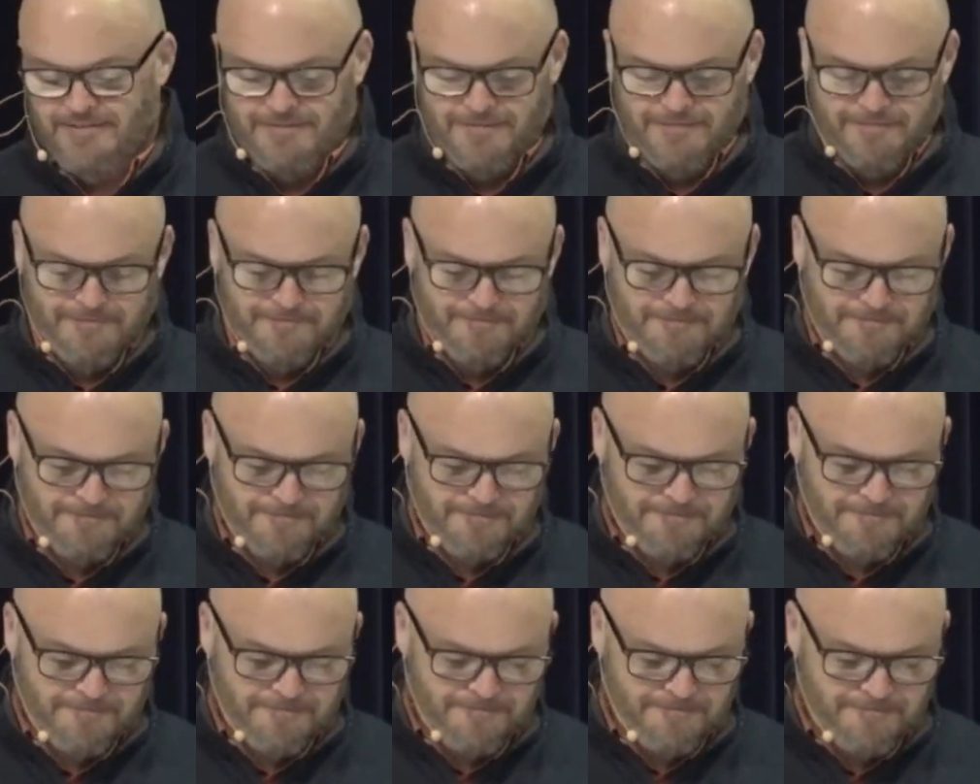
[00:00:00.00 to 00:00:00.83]

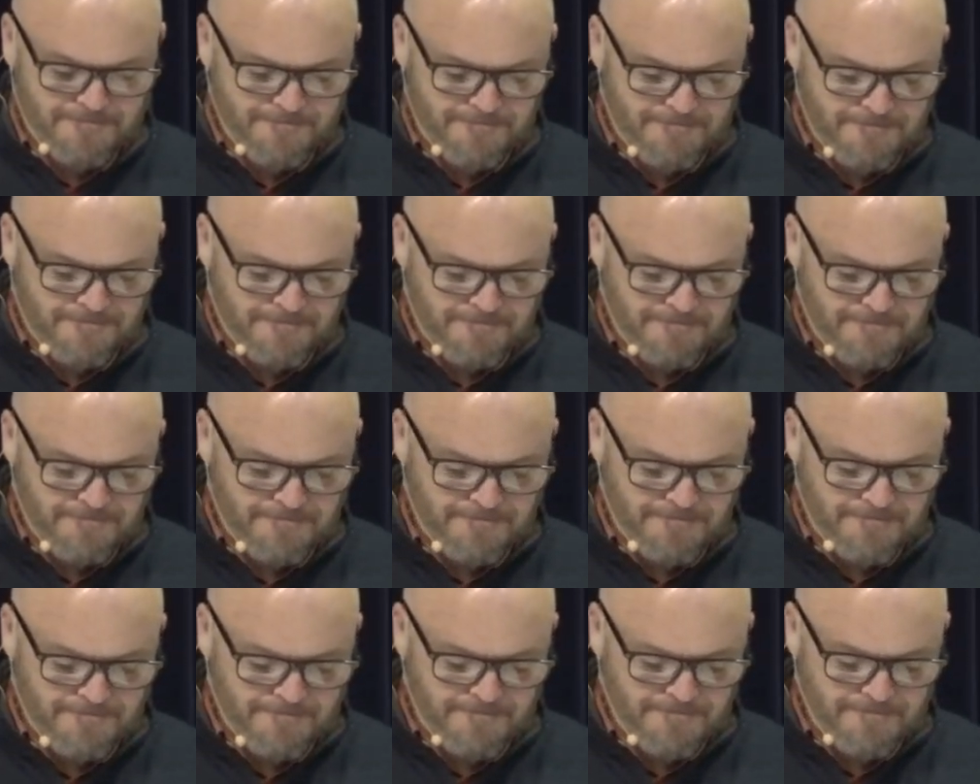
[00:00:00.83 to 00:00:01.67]

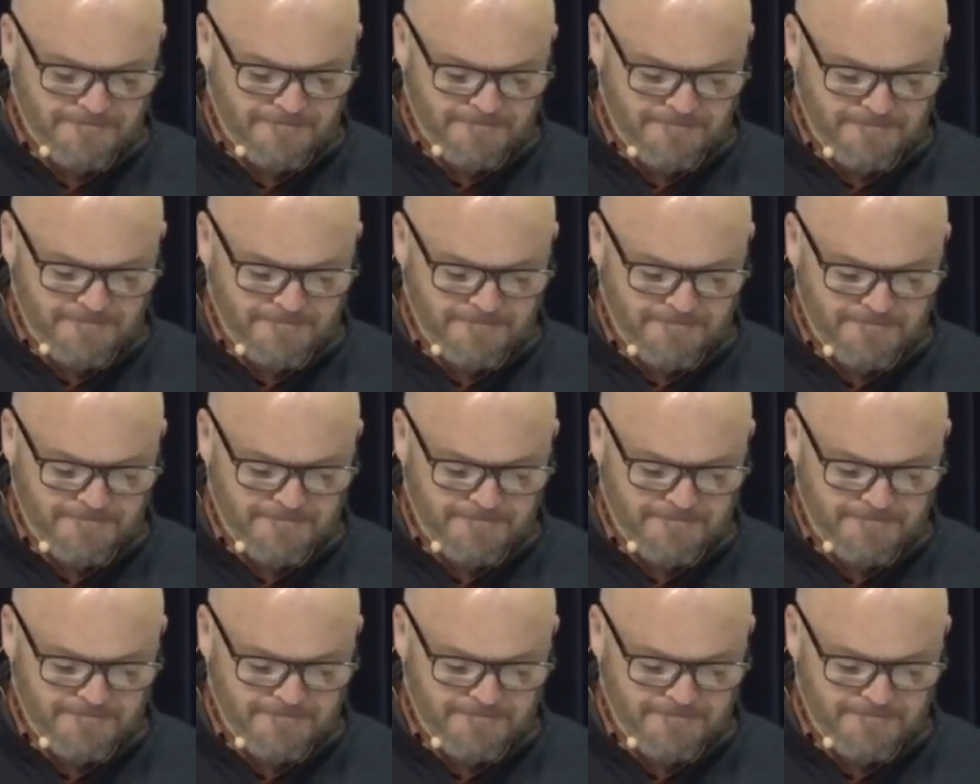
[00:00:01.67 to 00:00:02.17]
(no one is talking)